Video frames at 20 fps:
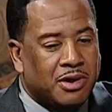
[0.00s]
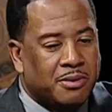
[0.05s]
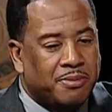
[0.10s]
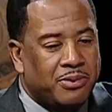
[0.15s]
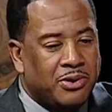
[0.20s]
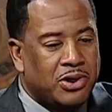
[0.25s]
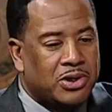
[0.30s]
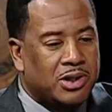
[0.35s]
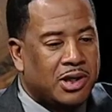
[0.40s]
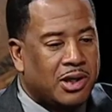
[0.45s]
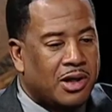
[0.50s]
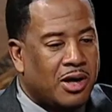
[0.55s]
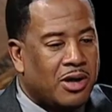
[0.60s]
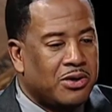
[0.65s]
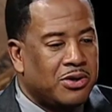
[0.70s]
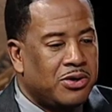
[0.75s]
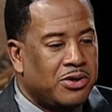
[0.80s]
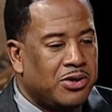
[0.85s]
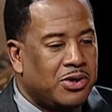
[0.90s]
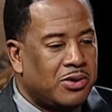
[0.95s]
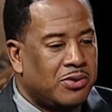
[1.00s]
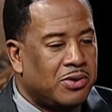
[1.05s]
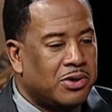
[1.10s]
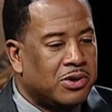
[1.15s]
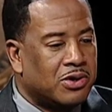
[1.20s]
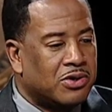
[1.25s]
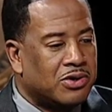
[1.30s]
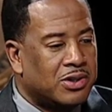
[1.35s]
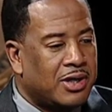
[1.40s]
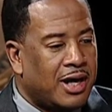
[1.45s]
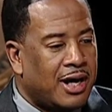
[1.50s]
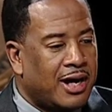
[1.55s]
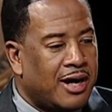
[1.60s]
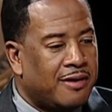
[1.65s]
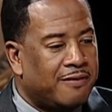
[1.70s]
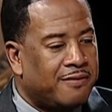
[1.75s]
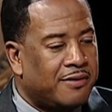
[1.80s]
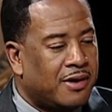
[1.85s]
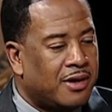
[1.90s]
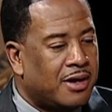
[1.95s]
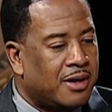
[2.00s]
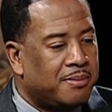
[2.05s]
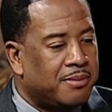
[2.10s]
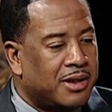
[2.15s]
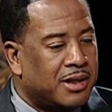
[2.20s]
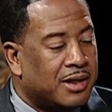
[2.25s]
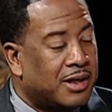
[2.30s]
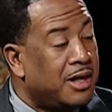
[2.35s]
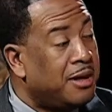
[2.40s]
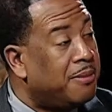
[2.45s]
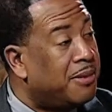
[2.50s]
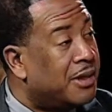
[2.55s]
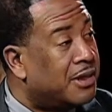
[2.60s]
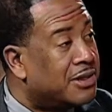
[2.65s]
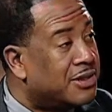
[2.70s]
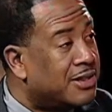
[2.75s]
appreciate all you do and your staff in keeping us